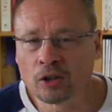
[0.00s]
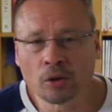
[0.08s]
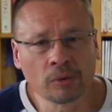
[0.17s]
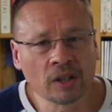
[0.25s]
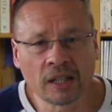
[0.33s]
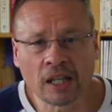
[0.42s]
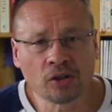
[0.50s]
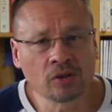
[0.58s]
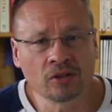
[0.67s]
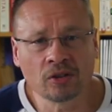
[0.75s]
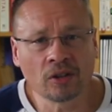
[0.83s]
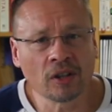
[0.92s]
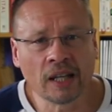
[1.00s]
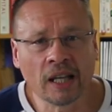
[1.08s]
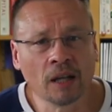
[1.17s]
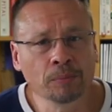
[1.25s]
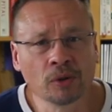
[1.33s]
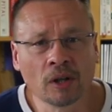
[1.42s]
And communication is not going
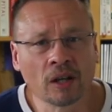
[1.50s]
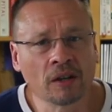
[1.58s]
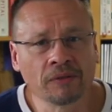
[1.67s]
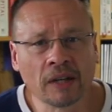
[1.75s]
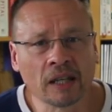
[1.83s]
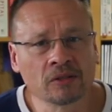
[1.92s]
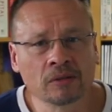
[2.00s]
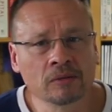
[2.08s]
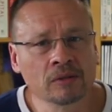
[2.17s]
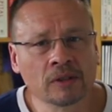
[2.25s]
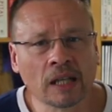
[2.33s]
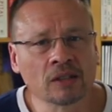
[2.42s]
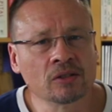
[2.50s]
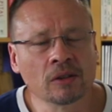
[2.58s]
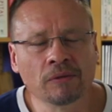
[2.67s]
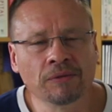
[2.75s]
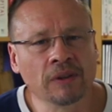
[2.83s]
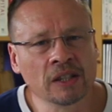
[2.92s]
to help you out of
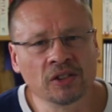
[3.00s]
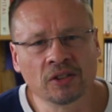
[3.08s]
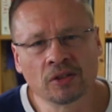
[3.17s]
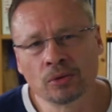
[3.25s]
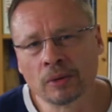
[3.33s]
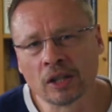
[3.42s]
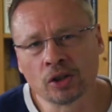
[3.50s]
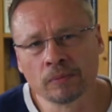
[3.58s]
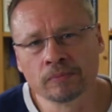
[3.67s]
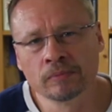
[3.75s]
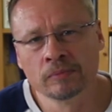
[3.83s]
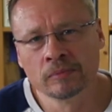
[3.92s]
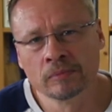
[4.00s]
that funny situation.